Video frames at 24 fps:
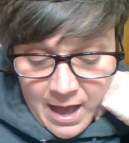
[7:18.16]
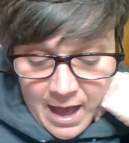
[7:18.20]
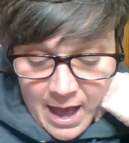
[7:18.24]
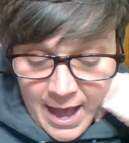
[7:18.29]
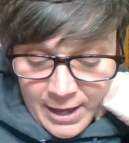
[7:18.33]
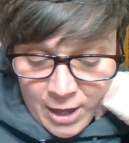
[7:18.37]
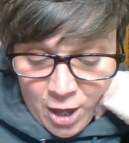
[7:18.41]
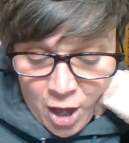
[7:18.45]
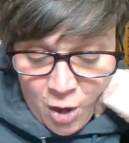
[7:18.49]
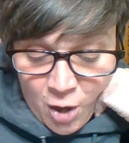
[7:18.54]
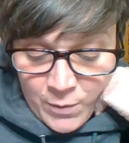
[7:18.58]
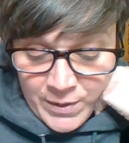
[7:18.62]

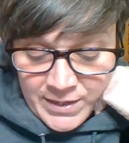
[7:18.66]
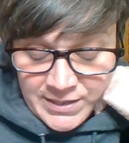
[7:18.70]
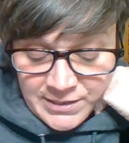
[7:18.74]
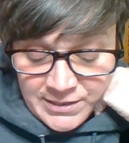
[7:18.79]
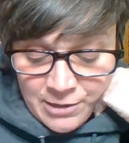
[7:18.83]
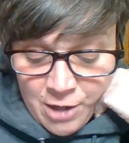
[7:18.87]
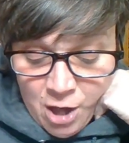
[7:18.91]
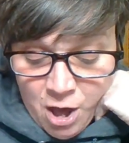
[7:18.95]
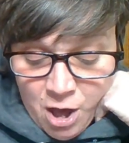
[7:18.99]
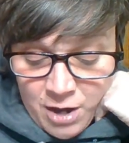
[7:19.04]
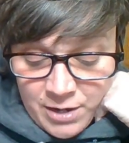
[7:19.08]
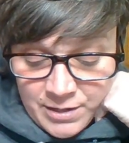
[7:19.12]
I always
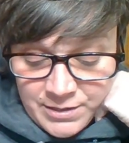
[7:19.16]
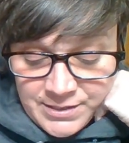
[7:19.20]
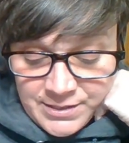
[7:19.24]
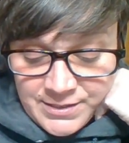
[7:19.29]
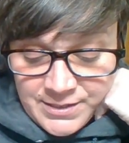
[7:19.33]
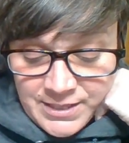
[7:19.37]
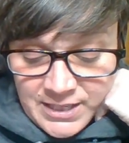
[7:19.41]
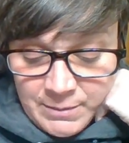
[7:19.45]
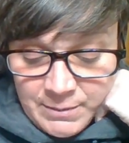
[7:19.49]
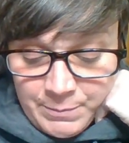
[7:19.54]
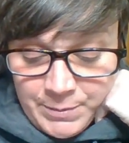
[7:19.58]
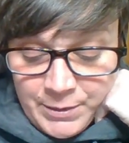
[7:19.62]
long to
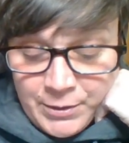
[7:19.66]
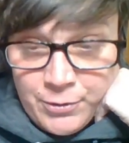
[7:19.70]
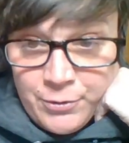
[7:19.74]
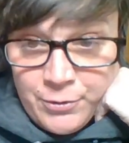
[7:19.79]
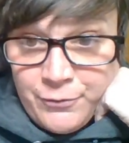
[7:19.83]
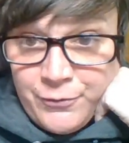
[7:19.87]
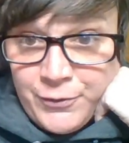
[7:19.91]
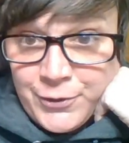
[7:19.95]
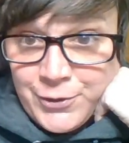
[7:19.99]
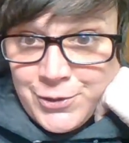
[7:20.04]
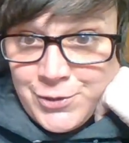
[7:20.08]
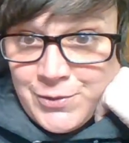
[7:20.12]
see
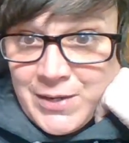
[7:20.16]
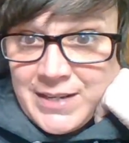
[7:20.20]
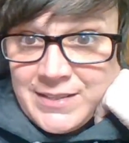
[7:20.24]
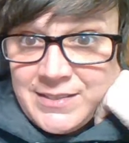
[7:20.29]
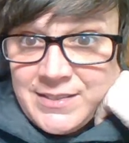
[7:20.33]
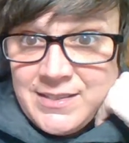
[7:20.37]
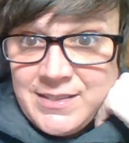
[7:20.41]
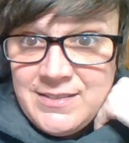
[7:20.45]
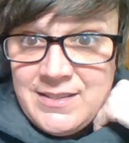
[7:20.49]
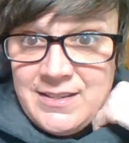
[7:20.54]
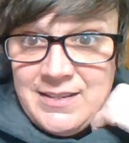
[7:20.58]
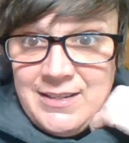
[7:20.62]
beautiful
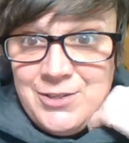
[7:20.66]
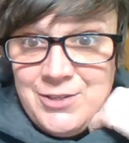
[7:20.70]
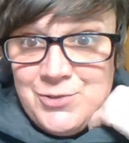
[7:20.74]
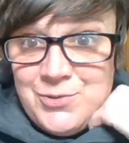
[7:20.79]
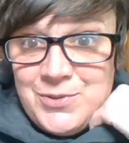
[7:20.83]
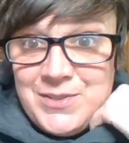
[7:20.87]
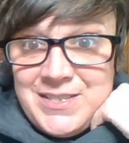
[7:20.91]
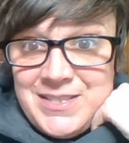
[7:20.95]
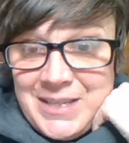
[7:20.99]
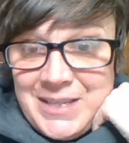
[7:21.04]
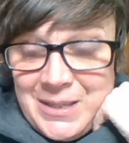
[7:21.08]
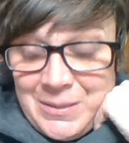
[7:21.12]
dresses and
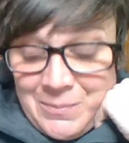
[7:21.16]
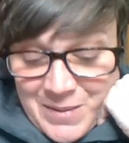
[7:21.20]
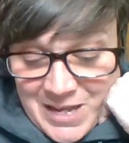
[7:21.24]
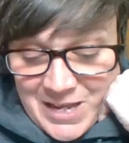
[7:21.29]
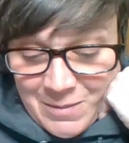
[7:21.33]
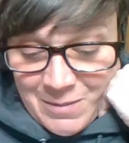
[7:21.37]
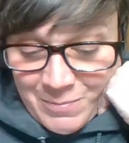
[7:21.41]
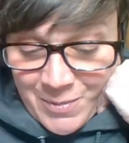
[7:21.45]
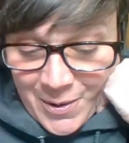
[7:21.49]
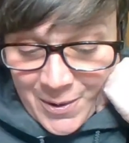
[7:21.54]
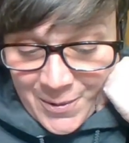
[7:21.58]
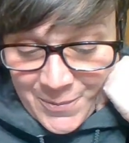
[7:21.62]
interesting
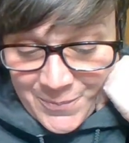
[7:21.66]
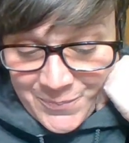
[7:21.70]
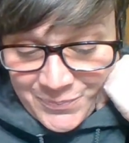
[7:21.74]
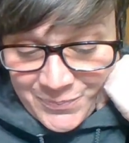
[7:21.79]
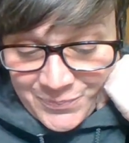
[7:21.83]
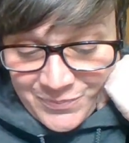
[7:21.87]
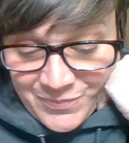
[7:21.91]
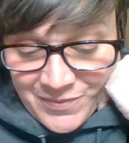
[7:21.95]
people.